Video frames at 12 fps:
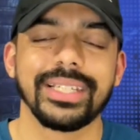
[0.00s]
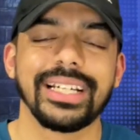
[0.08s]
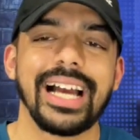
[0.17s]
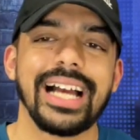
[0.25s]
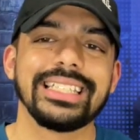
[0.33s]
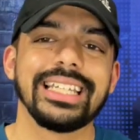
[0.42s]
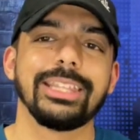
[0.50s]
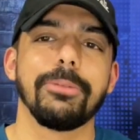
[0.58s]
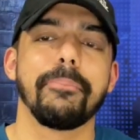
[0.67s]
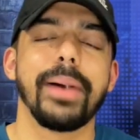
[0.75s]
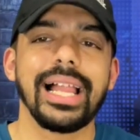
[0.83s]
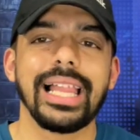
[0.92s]
And guys, hit the
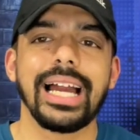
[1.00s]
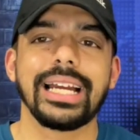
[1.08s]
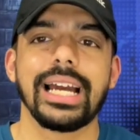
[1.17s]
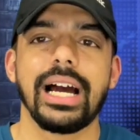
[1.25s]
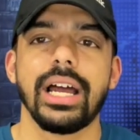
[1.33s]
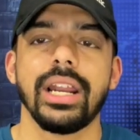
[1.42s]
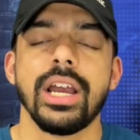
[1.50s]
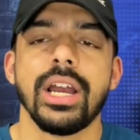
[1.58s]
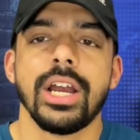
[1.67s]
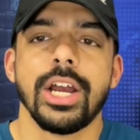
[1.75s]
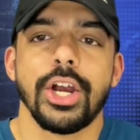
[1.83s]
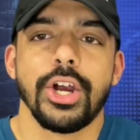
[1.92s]
bell icon
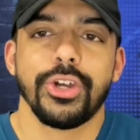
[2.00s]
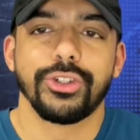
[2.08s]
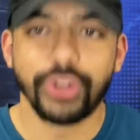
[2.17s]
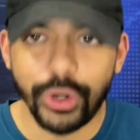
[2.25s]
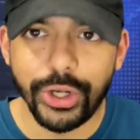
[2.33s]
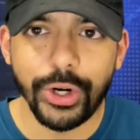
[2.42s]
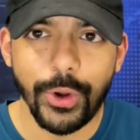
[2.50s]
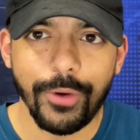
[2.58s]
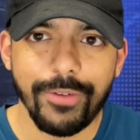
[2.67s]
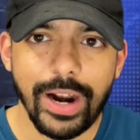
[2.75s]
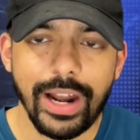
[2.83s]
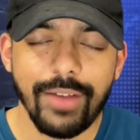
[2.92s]
so you're
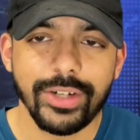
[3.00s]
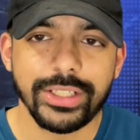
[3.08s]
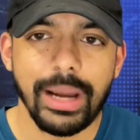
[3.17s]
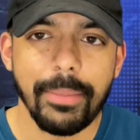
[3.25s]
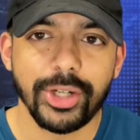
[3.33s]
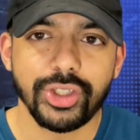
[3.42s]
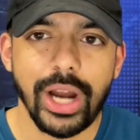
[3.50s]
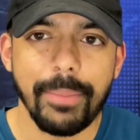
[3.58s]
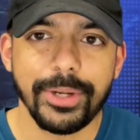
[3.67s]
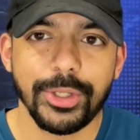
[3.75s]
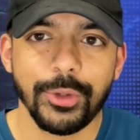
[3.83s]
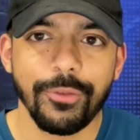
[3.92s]
notified every time I drop
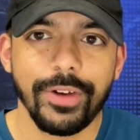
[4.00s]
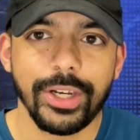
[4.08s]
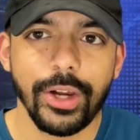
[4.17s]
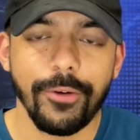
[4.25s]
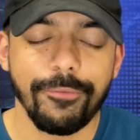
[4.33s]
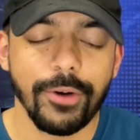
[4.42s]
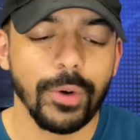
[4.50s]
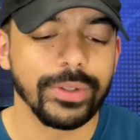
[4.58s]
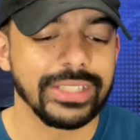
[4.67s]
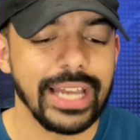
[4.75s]
a new video, folks.